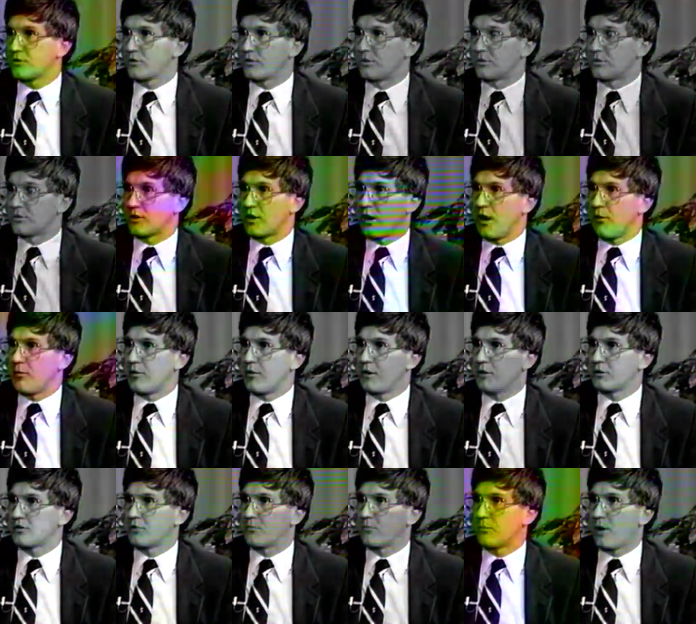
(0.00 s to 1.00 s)
It's a
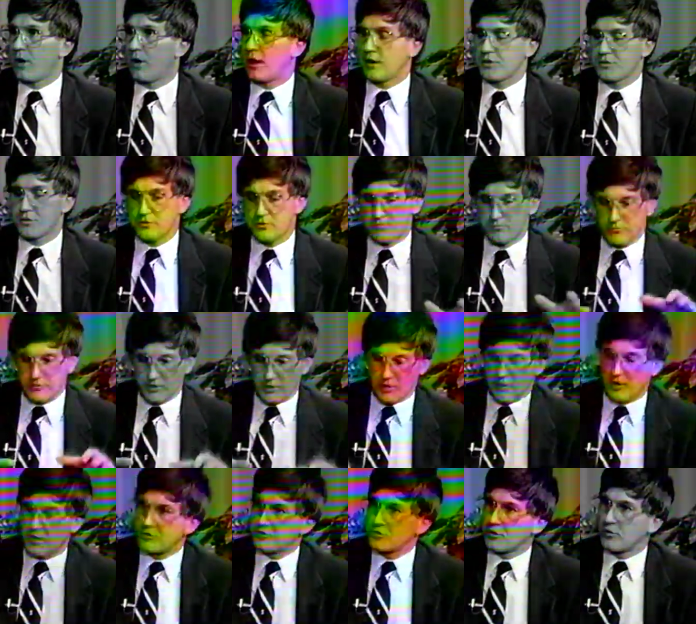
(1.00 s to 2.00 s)
combination box. The
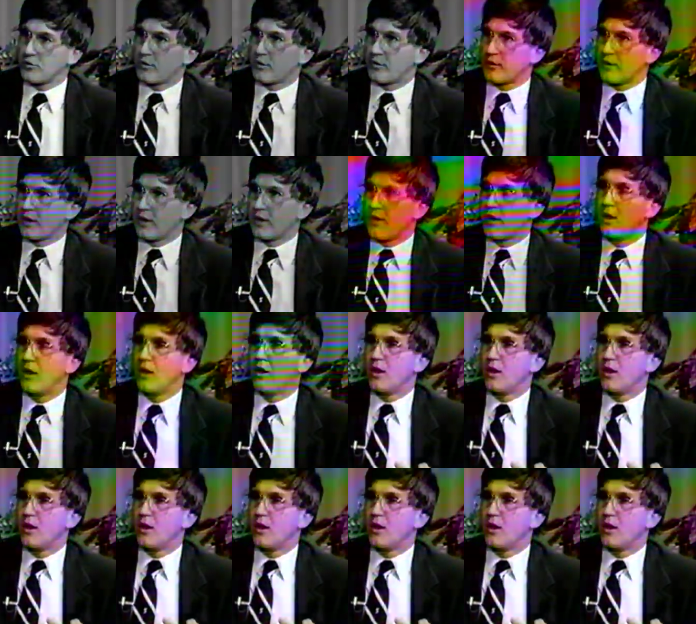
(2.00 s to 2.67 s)
guns go in there.